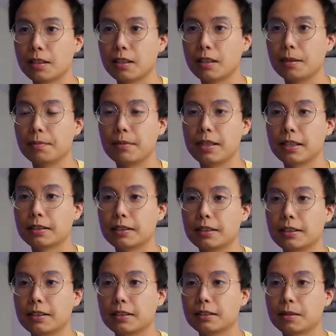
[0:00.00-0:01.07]
up next
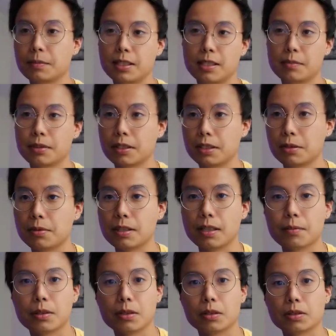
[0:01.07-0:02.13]
here, sometimes the queue
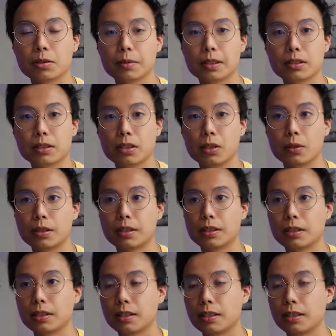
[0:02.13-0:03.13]
times are a little bit slower